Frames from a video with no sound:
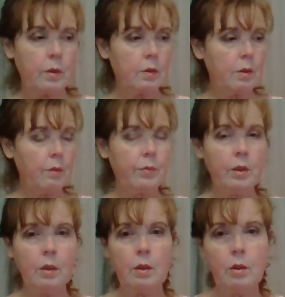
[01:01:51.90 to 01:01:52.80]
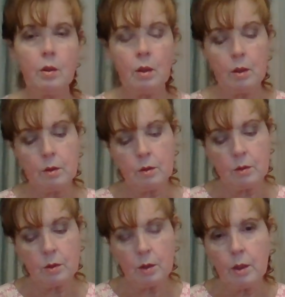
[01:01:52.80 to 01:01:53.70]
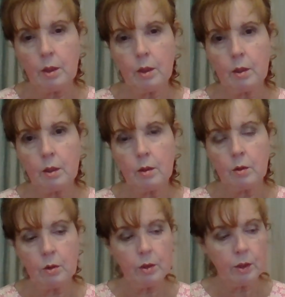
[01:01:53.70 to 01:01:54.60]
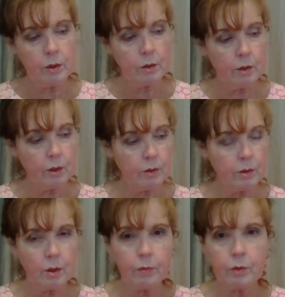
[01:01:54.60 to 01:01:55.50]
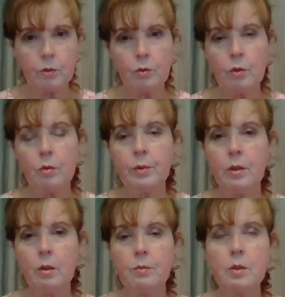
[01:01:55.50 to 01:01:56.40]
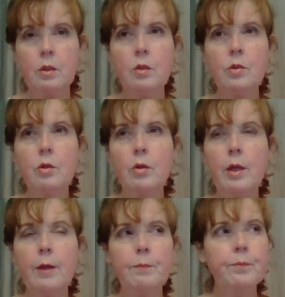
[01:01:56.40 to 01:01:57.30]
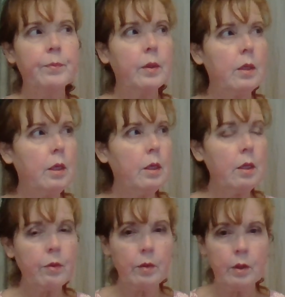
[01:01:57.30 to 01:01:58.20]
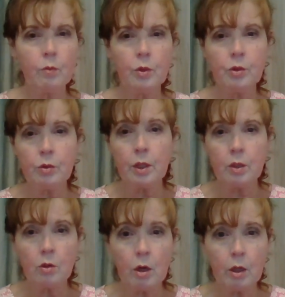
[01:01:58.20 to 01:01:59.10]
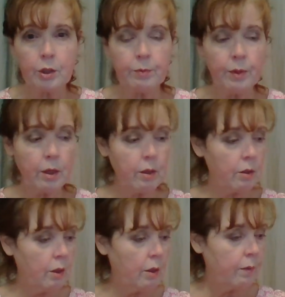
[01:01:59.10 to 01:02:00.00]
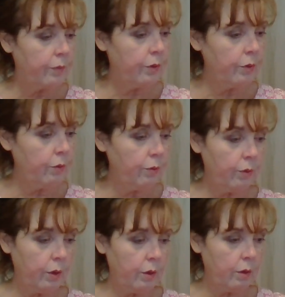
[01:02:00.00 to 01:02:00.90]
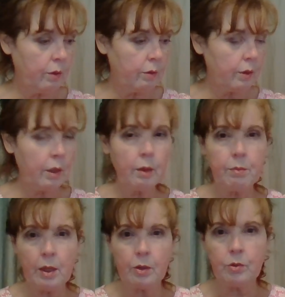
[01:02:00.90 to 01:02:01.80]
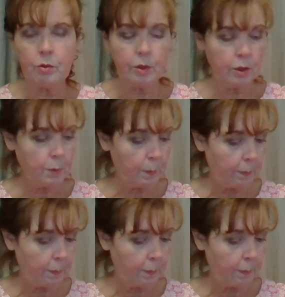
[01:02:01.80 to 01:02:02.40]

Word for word: something and study it and learn it, then the self control becomes easier. And anything, once you get knowledge about it, you uh, can master it.